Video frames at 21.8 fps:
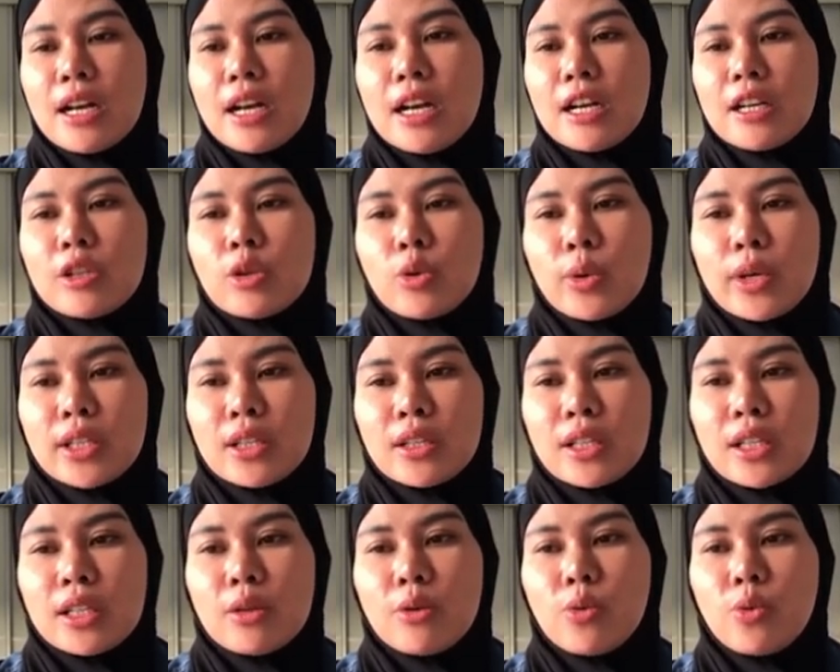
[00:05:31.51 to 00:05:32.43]

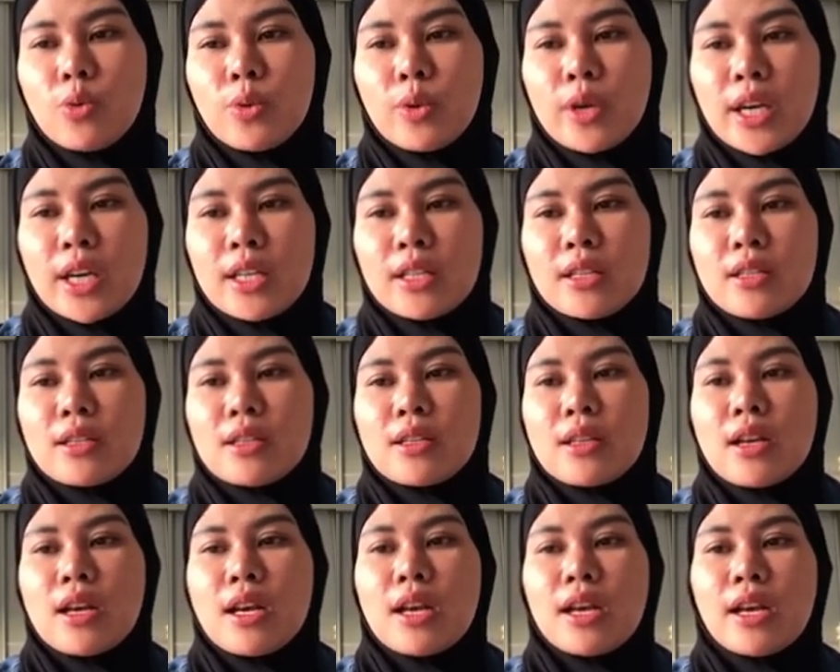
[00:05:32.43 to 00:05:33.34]
aquatic weeds,
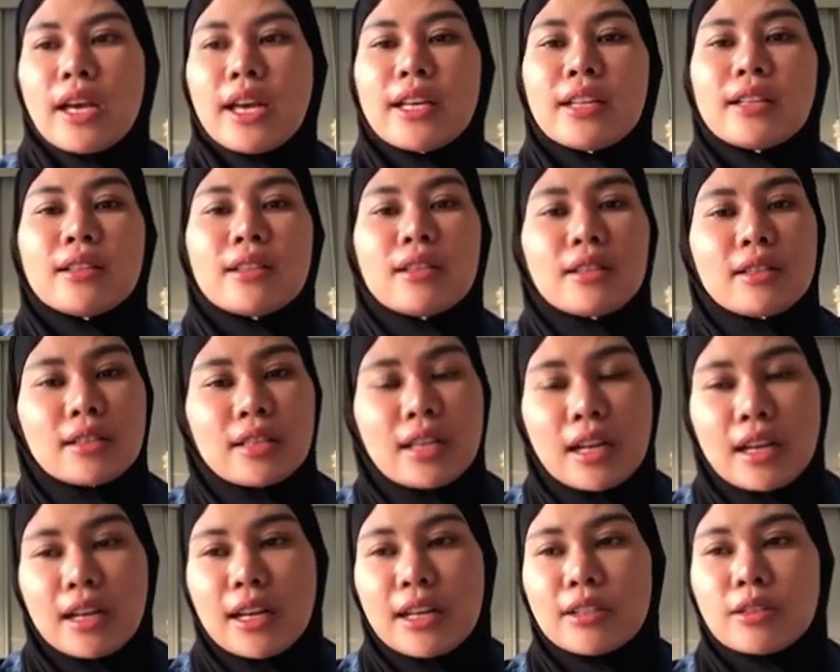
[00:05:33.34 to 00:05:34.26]
and the
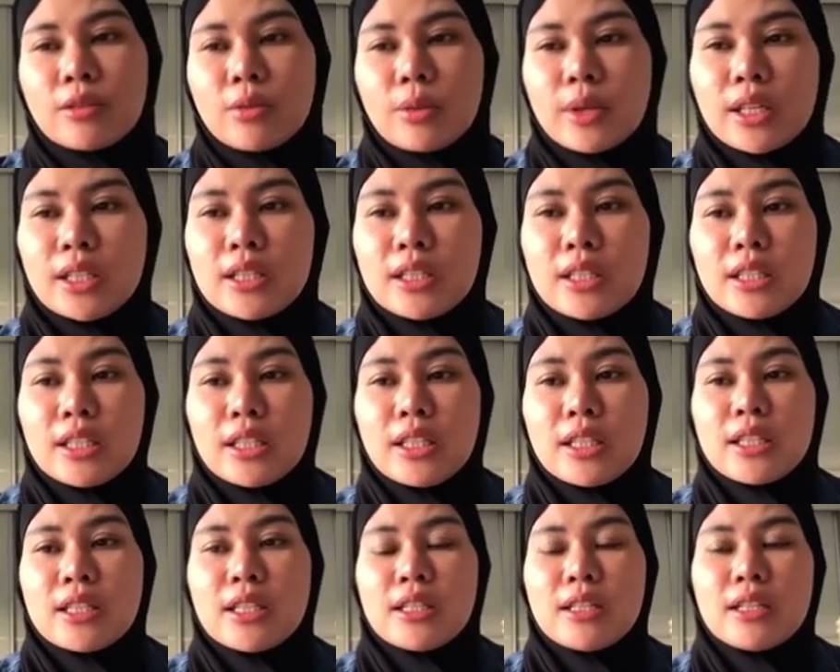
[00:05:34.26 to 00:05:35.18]
last one
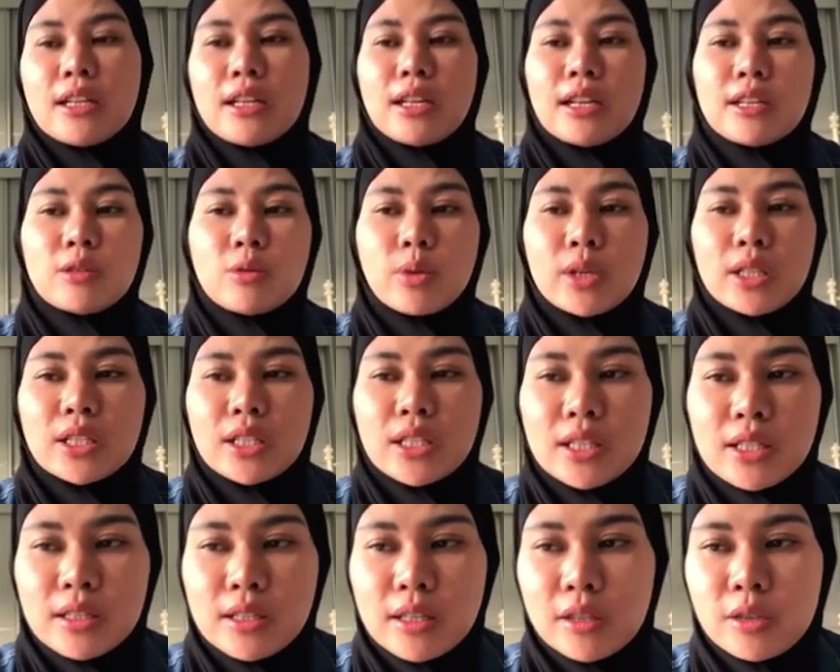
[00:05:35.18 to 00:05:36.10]
is
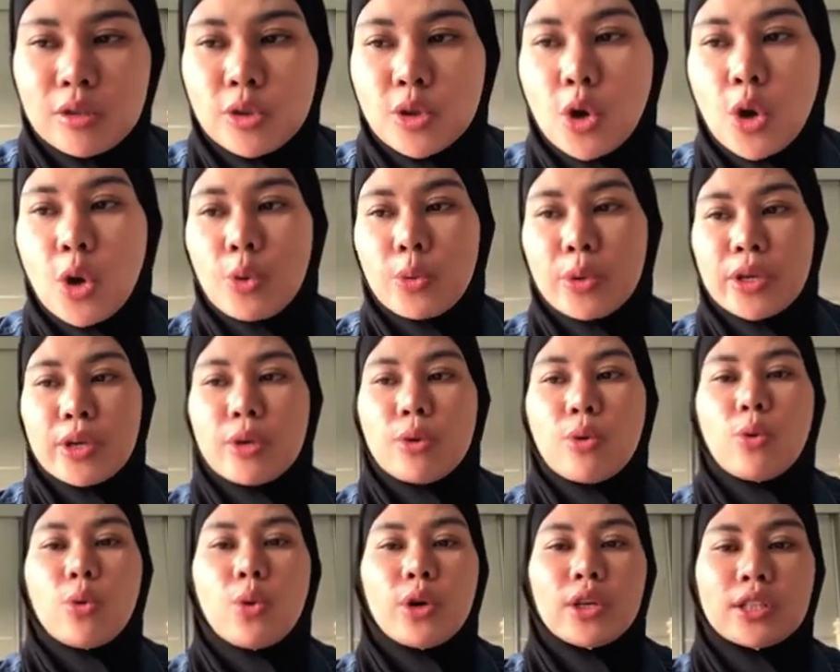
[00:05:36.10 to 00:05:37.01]
the drawing
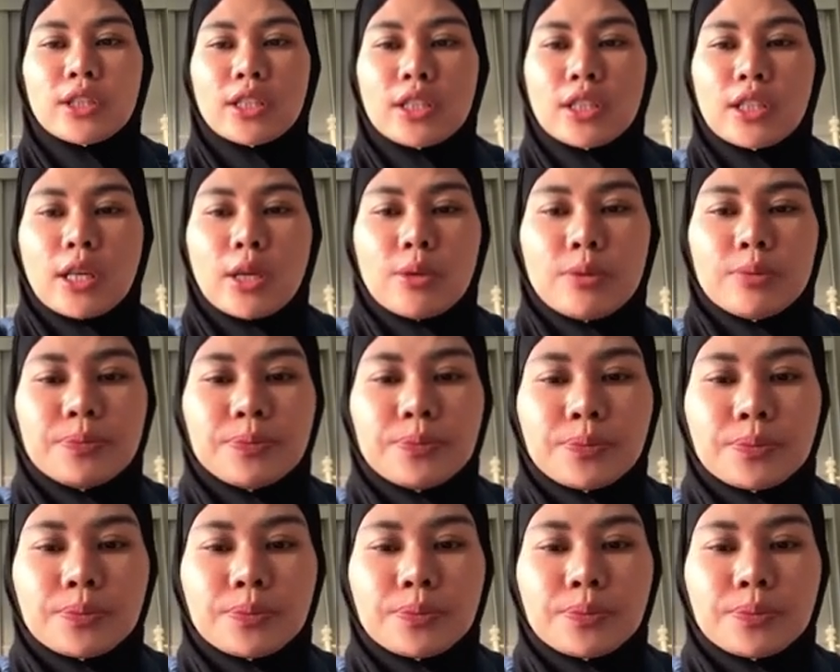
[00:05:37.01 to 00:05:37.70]
water down.